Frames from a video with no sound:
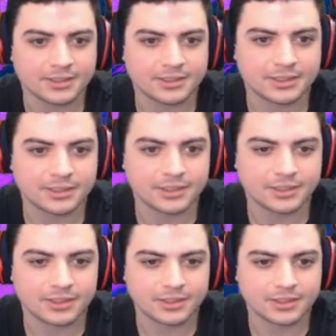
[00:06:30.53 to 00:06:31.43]
Get away from
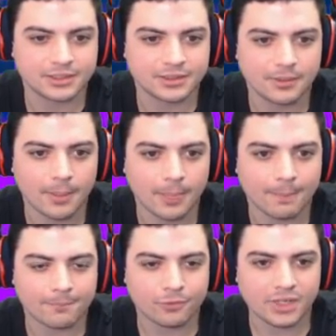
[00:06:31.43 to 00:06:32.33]
me.
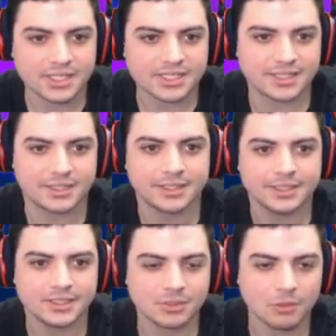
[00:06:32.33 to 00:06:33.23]
Freeze it!
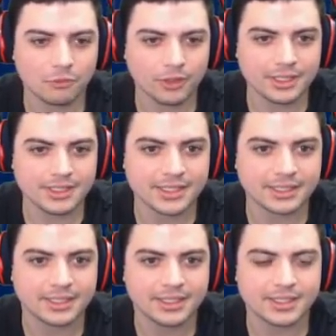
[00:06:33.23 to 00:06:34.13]
Someone freeze it!
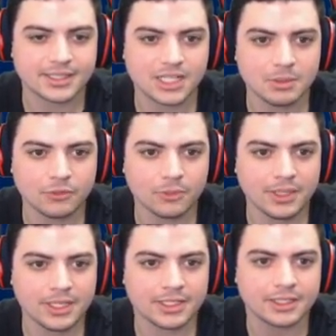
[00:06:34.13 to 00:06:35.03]
It's coming for
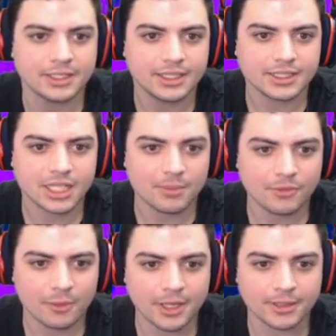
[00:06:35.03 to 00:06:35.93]
me! It's coming
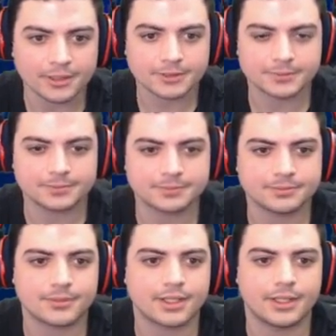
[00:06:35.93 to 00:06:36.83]
for me!
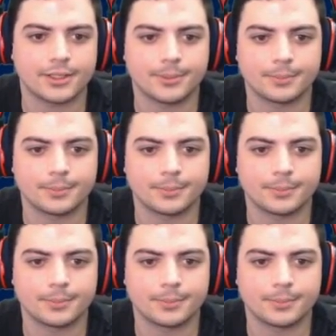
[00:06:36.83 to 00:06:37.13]
I got it.